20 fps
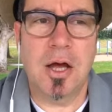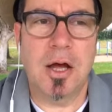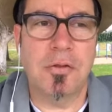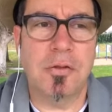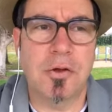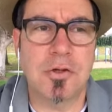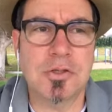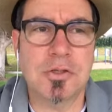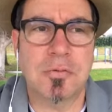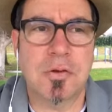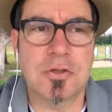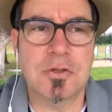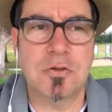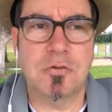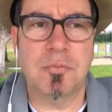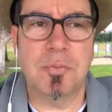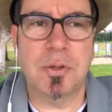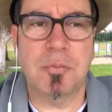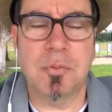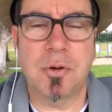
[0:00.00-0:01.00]
Those of us
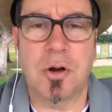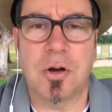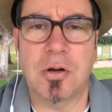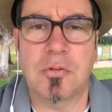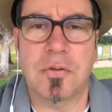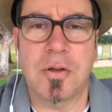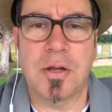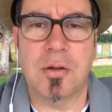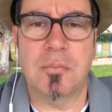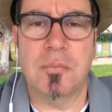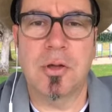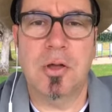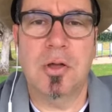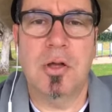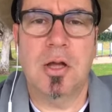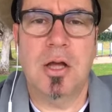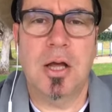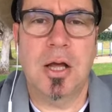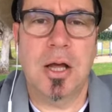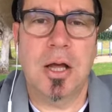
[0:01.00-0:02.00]
who've been part of them,
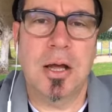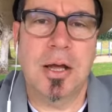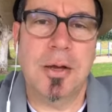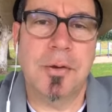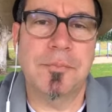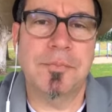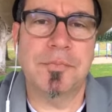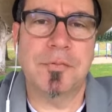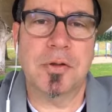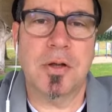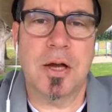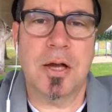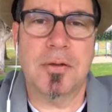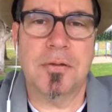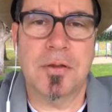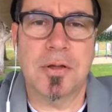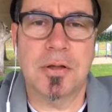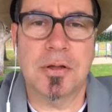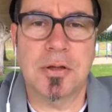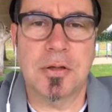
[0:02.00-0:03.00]
I
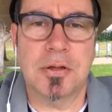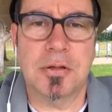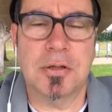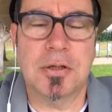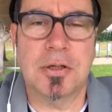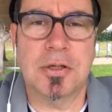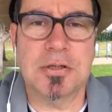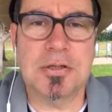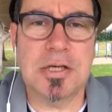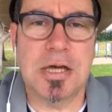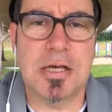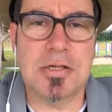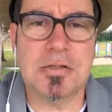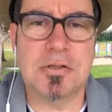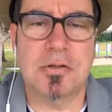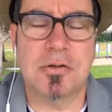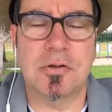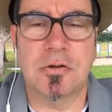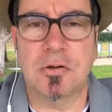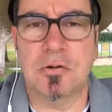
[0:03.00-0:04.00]
think can attest
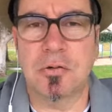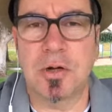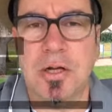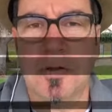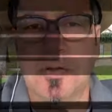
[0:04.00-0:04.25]
that they're a great